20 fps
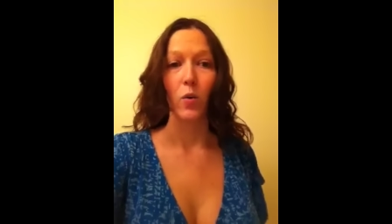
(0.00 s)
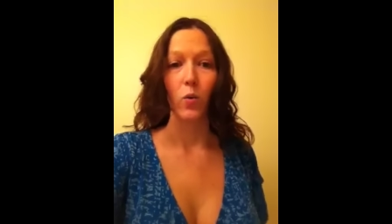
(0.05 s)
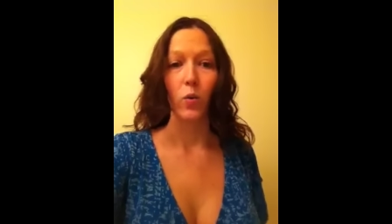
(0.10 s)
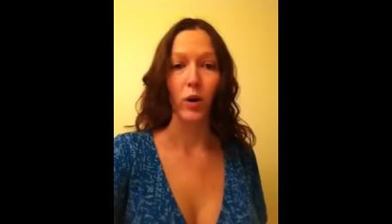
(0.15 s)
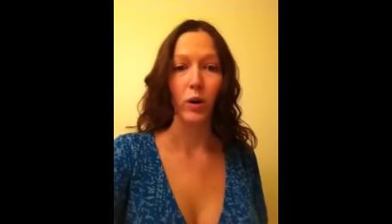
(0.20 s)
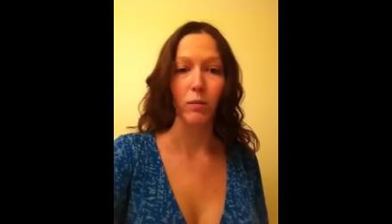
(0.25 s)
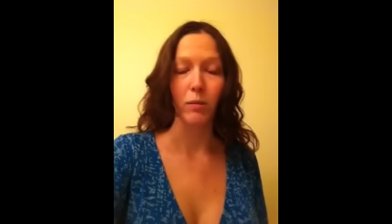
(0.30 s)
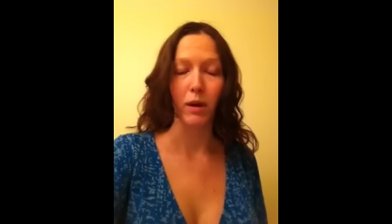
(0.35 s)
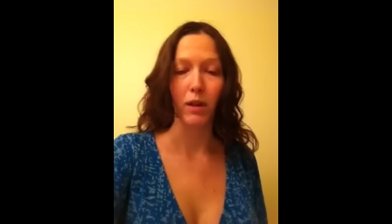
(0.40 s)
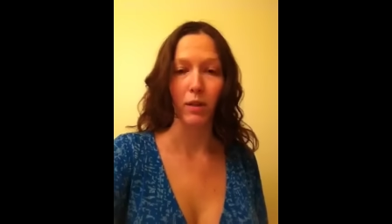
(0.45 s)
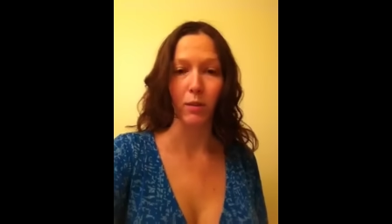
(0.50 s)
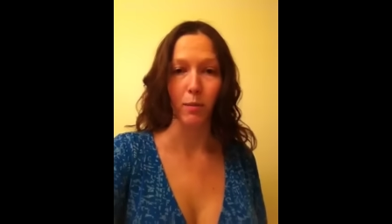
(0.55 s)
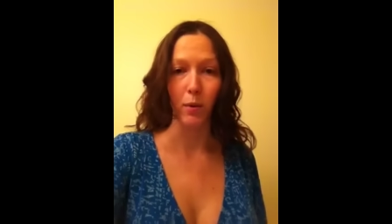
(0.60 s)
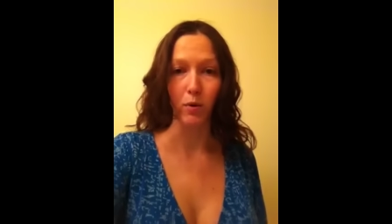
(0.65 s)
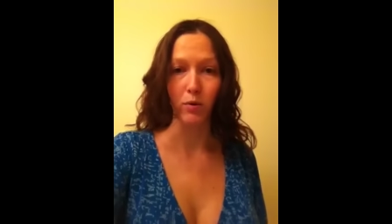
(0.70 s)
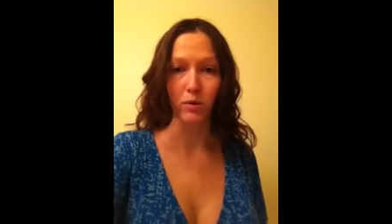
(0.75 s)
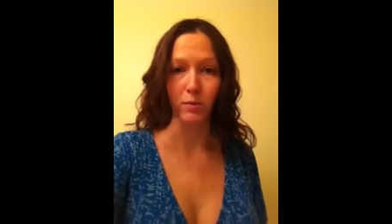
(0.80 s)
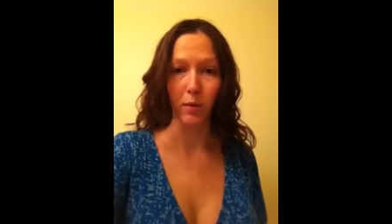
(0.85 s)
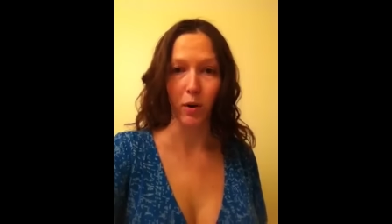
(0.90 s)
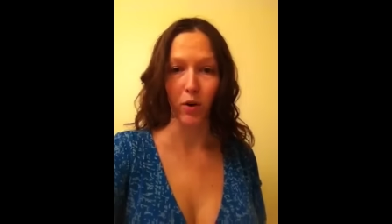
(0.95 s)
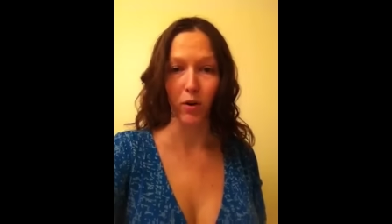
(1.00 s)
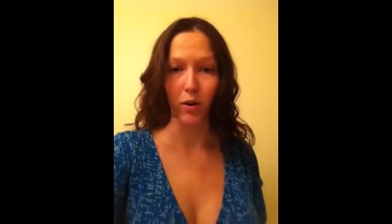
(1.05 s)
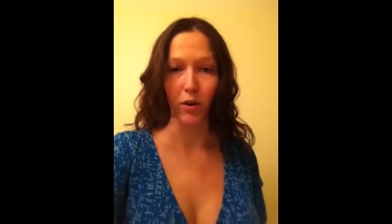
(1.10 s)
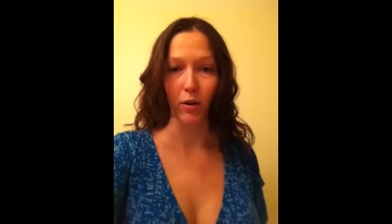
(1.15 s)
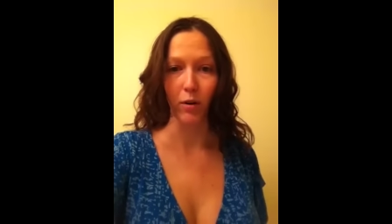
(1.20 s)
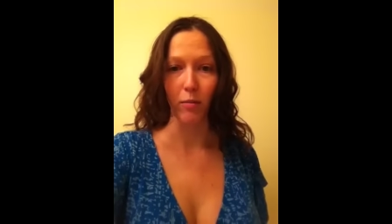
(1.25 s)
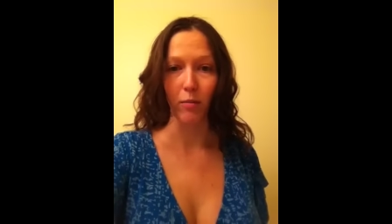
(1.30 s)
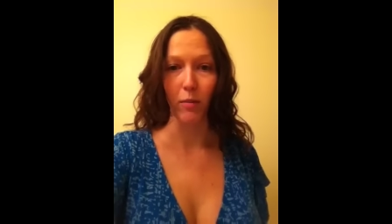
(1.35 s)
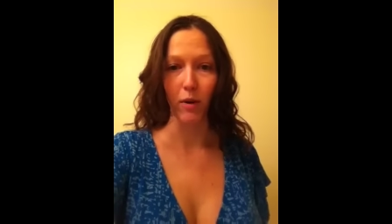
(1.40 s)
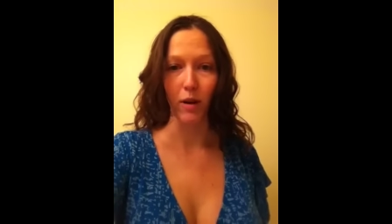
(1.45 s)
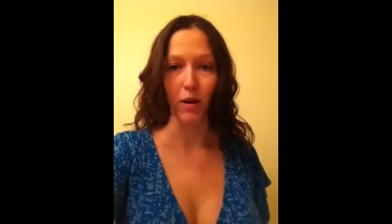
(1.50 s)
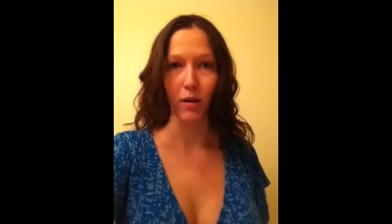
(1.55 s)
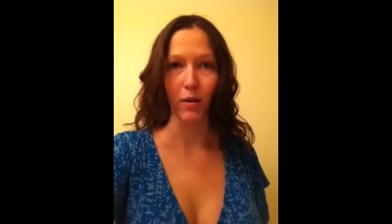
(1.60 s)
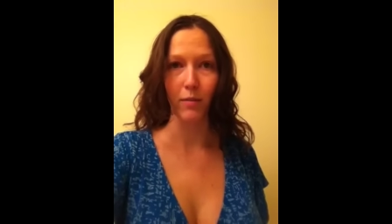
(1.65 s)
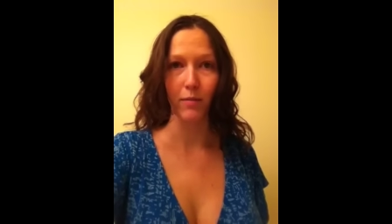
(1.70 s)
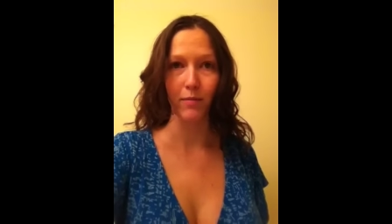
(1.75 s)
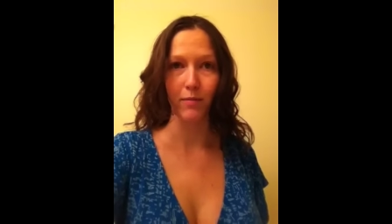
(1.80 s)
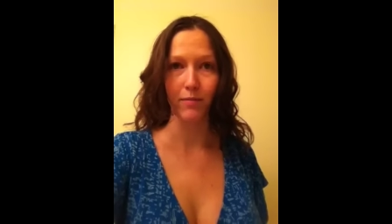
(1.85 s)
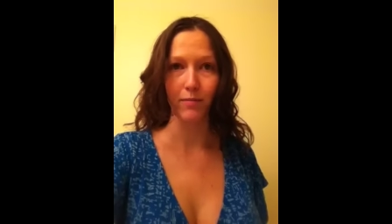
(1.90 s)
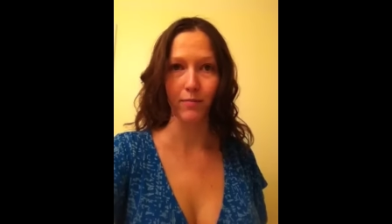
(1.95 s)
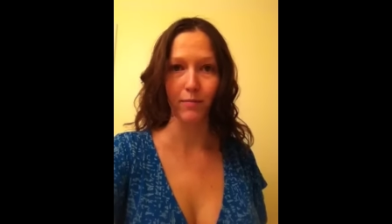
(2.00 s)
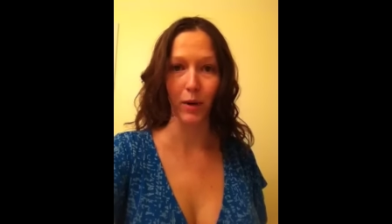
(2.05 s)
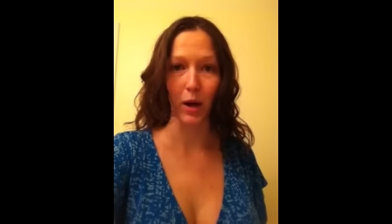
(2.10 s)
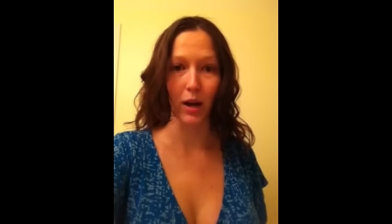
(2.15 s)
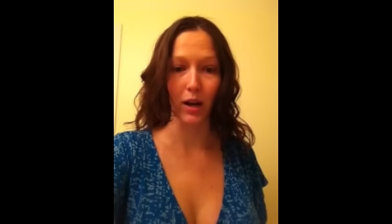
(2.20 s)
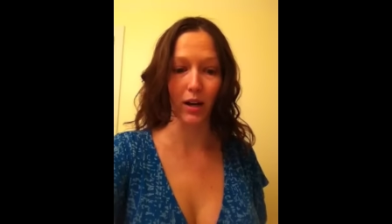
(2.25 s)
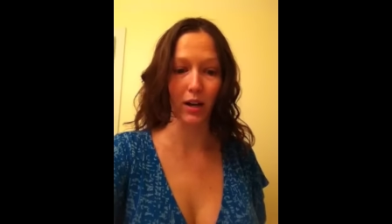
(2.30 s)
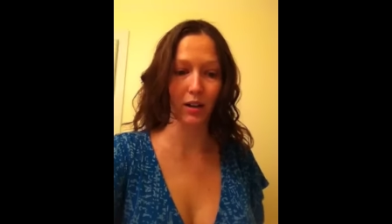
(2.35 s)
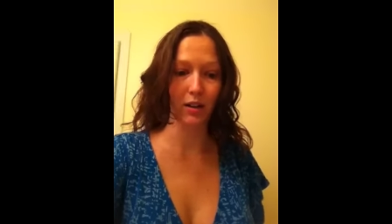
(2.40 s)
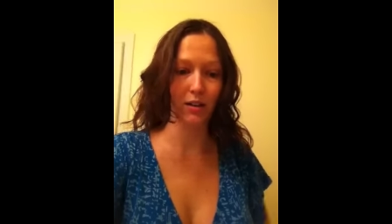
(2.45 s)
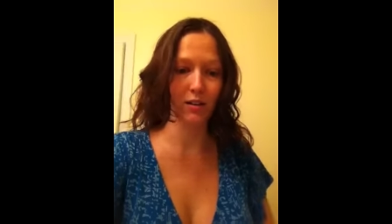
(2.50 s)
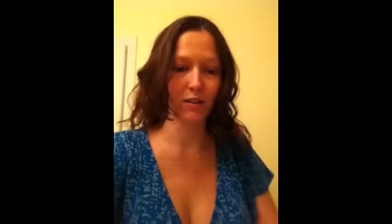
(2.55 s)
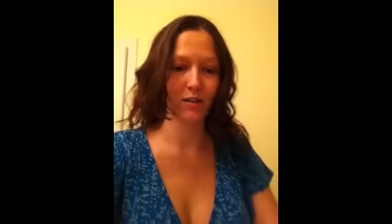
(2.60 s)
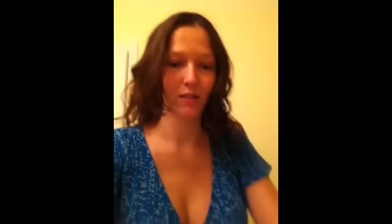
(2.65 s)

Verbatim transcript: one month postpartum body.